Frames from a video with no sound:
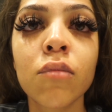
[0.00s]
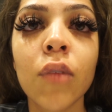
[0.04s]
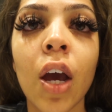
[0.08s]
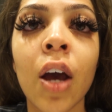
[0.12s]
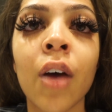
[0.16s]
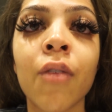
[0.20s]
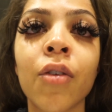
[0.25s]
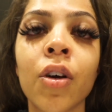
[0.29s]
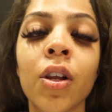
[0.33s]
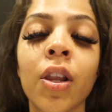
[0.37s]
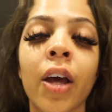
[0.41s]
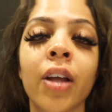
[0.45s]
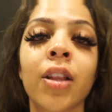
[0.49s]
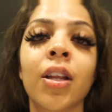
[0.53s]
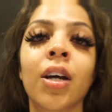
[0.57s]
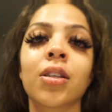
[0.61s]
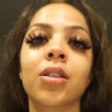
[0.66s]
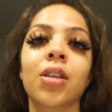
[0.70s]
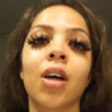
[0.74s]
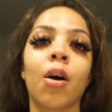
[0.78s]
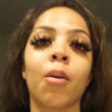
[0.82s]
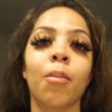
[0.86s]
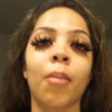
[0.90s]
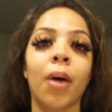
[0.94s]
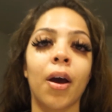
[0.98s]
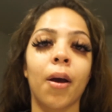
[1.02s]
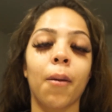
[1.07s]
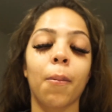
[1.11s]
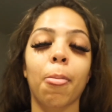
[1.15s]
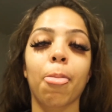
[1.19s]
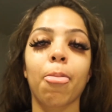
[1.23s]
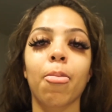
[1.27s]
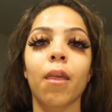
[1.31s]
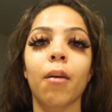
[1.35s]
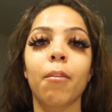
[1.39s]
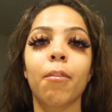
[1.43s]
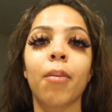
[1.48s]
I felt like that's how my
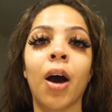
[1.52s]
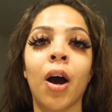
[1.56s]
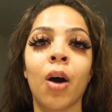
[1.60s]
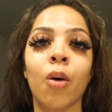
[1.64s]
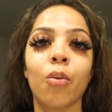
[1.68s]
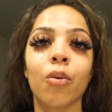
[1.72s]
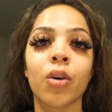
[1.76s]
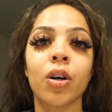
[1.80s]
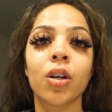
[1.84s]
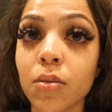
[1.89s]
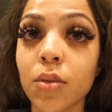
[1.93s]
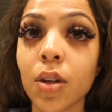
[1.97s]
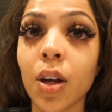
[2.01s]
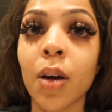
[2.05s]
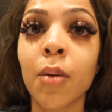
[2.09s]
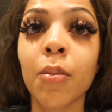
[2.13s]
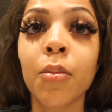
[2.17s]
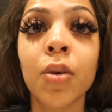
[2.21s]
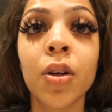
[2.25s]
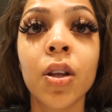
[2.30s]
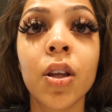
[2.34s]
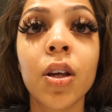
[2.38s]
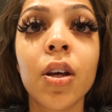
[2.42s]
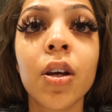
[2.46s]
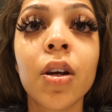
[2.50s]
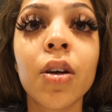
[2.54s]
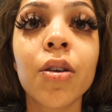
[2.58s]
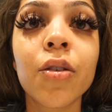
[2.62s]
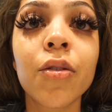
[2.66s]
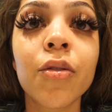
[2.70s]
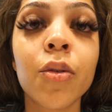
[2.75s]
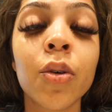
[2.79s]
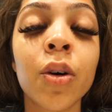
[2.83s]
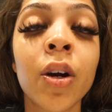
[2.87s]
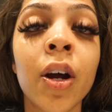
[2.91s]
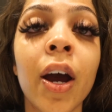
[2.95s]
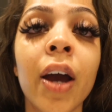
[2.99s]
pal was. I'm really here
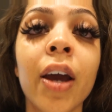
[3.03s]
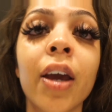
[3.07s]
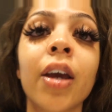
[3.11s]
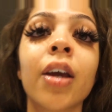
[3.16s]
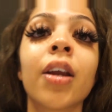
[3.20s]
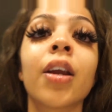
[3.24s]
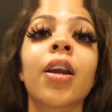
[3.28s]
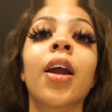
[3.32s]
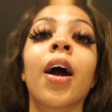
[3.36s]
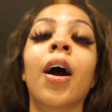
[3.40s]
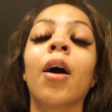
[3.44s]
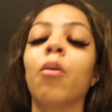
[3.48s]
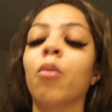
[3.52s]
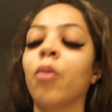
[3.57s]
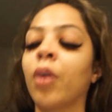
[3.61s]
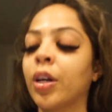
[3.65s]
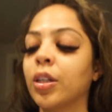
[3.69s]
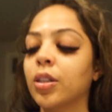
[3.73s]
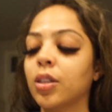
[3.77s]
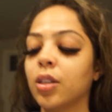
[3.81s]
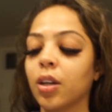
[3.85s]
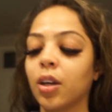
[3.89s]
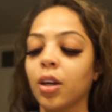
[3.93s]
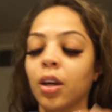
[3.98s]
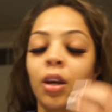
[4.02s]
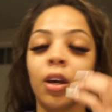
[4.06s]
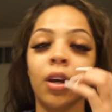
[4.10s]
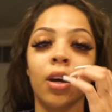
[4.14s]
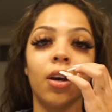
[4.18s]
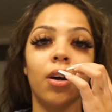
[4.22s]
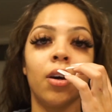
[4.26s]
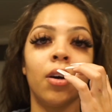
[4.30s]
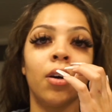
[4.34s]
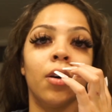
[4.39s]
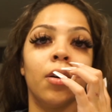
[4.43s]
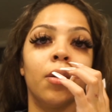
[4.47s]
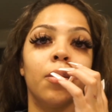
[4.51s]
for it. I cannot wait to get
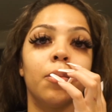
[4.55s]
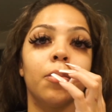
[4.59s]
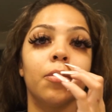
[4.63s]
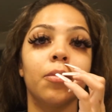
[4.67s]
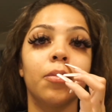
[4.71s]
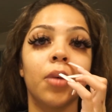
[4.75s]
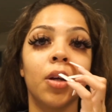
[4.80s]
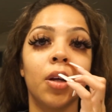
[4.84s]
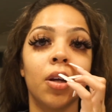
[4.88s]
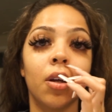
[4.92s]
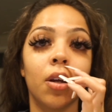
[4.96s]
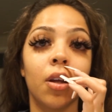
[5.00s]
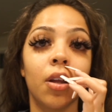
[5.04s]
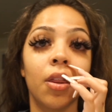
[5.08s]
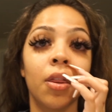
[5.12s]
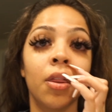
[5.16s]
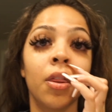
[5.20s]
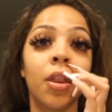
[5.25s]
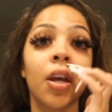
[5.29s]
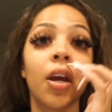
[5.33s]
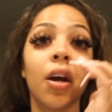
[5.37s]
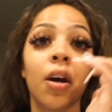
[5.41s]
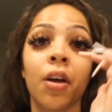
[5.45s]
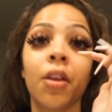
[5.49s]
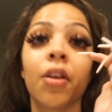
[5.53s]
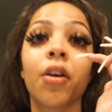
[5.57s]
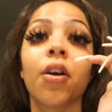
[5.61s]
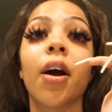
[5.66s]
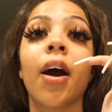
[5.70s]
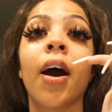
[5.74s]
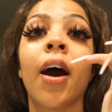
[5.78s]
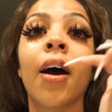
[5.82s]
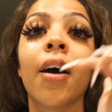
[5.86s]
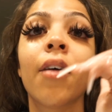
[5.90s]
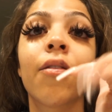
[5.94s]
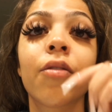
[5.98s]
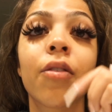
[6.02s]
um, the other
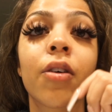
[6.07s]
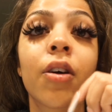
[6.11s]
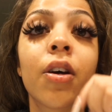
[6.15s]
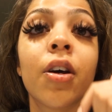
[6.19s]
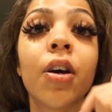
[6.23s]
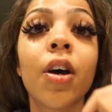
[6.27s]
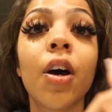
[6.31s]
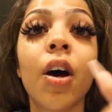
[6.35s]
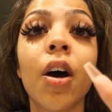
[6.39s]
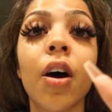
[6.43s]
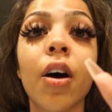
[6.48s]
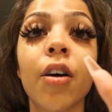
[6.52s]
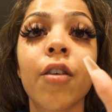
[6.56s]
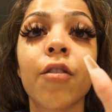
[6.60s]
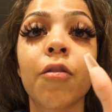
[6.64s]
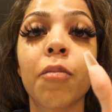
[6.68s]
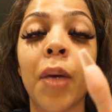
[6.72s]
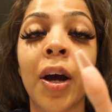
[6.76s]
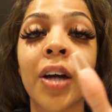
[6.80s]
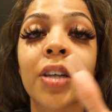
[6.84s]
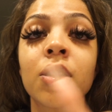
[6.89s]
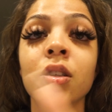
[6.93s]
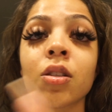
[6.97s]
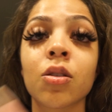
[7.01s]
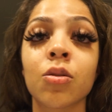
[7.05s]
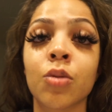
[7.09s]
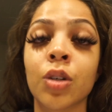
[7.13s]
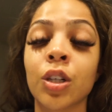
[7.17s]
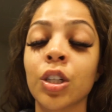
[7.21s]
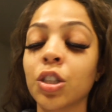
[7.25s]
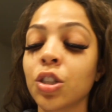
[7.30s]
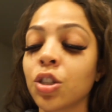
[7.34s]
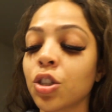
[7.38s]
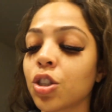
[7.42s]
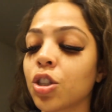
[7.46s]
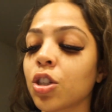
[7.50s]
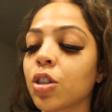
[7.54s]
half of my
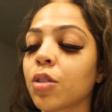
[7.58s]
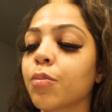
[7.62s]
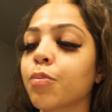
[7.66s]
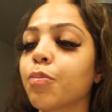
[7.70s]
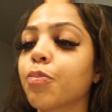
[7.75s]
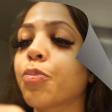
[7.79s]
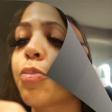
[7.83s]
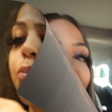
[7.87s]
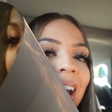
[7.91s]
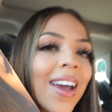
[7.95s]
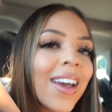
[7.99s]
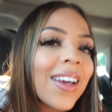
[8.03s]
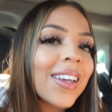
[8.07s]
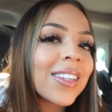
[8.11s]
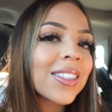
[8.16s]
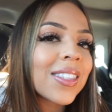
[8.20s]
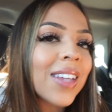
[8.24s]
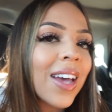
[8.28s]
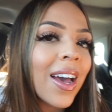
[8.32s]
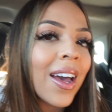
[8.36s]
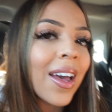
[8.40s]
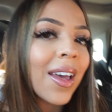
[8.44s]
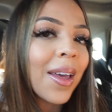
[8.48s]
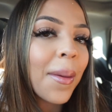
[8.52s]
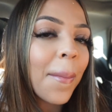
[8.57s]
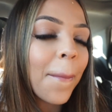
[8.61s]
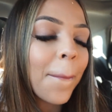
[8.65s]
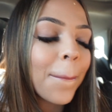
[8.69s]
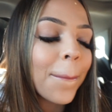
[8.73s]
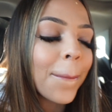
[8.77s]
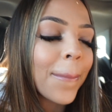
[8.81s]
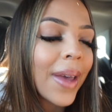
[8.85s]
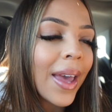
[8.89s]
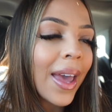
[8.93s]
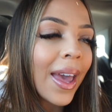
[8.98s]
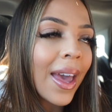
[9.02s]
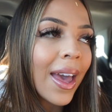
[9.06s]
syringe. Hey guys, I am
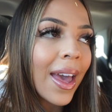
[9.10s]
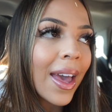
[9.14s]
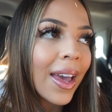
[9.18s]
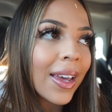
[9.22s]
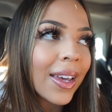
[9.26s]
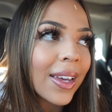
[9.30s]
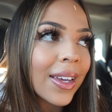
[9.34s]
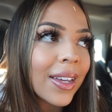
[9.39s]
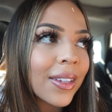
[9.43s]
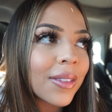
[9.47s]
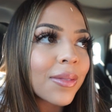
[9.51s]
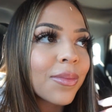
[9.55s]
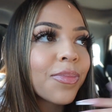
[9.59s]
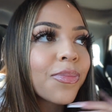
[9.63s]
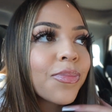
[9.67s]
back.